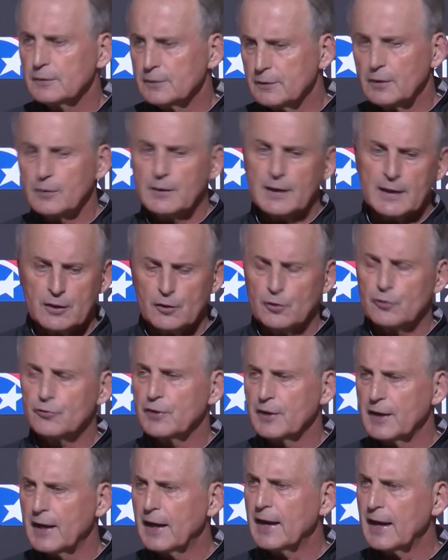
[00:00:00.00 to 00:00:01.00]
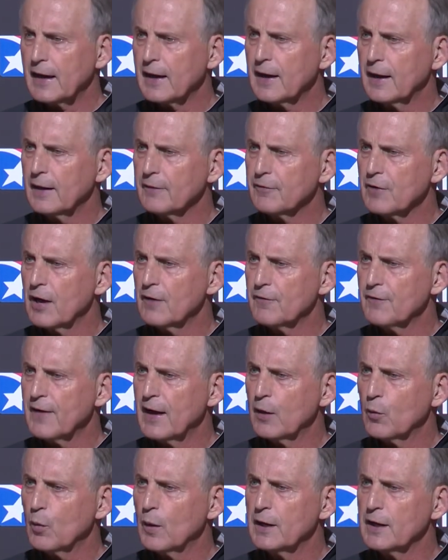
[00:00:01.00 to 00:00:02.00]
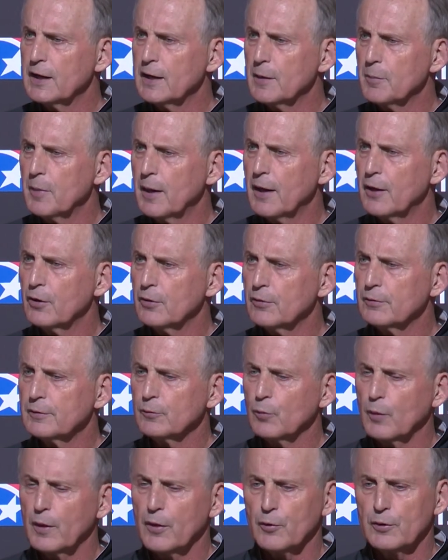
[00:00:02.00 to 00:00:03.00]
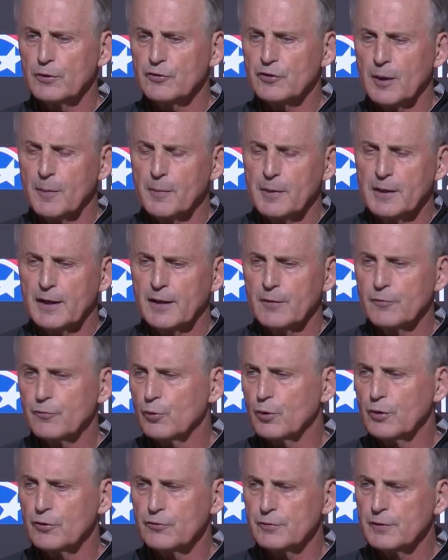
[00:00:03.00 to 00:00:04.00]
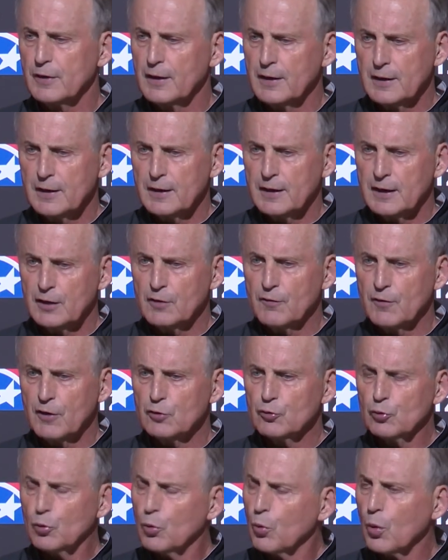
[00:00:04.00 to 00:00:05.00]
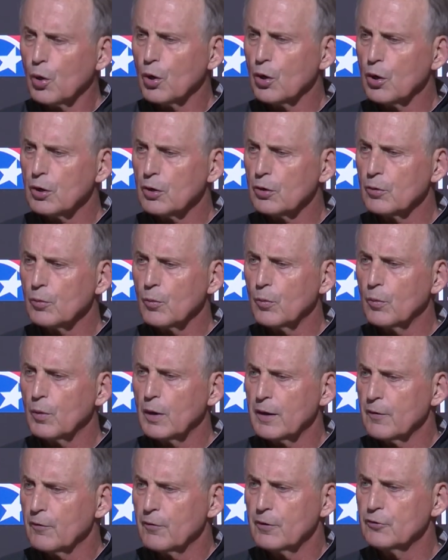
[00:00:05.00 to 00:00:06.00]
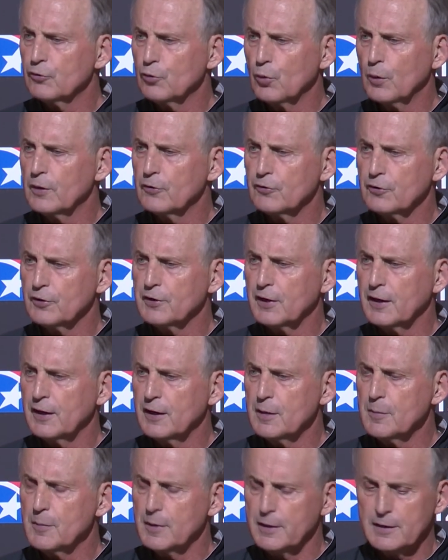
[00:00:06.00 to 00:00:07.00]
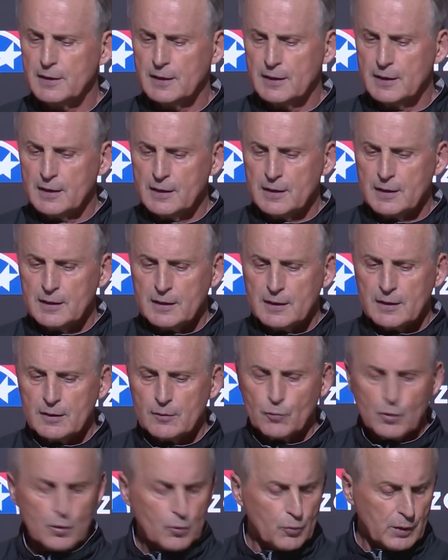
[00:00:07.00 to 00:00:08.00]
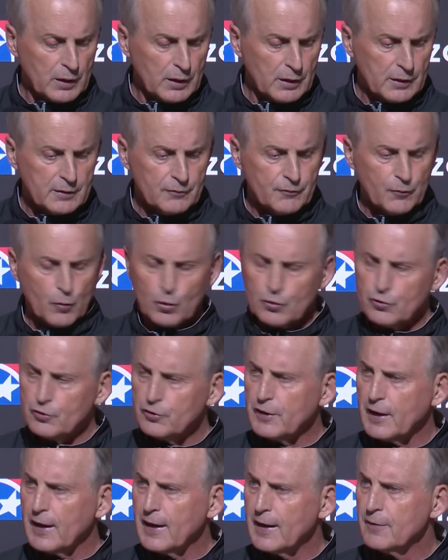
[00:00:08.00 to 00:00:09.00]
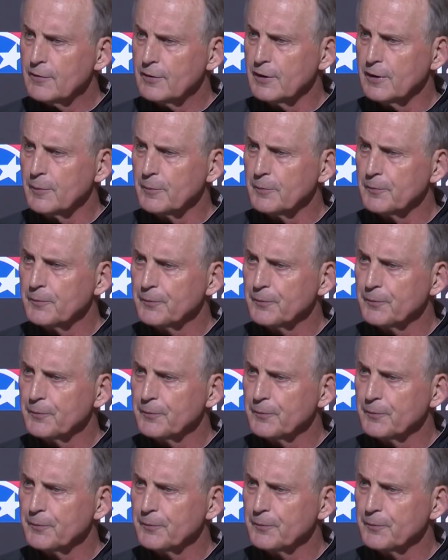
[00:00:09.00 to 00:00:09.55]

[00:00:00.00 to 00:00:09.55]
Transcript: Okay, here's today. I, have got to find a way to get better. Whether he's coming in for his individual work or whatever he's doing as a team, and we're really fortunate to have him.